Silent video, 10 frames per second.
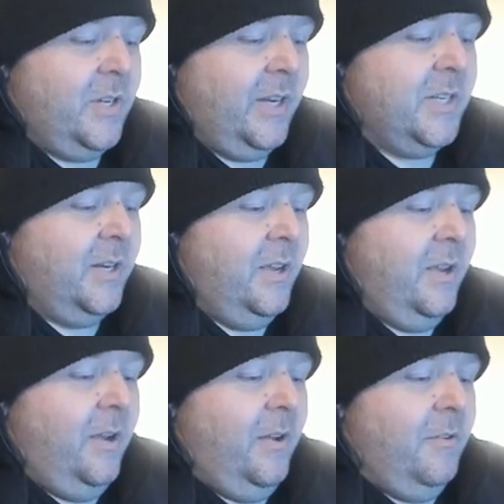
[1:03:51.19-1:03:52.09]
Like I said,
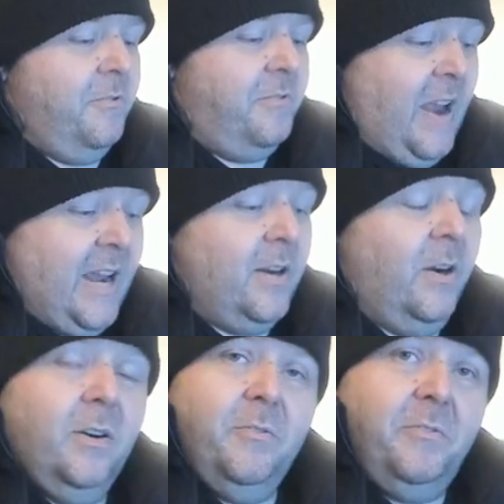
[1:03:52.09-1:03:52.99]
fan
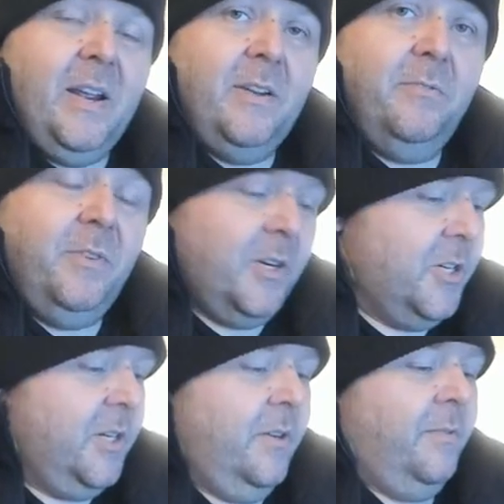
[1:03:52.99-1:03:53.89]
art and fan
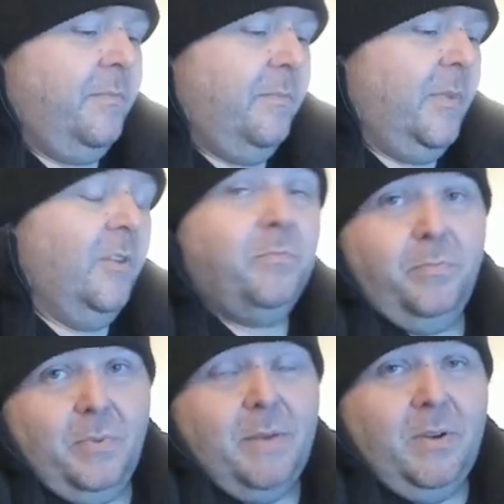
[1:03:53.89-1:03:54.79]
fiction is
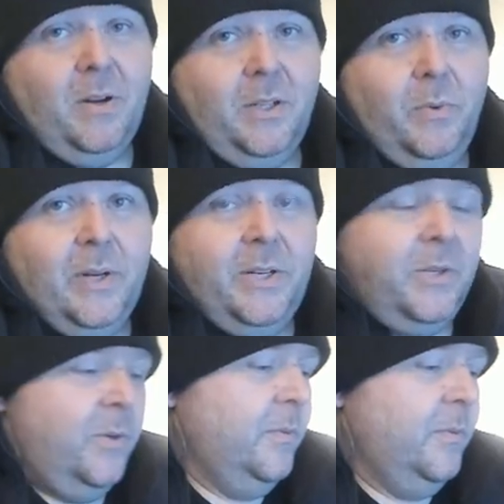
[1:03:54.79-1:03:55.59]
primarily what I do,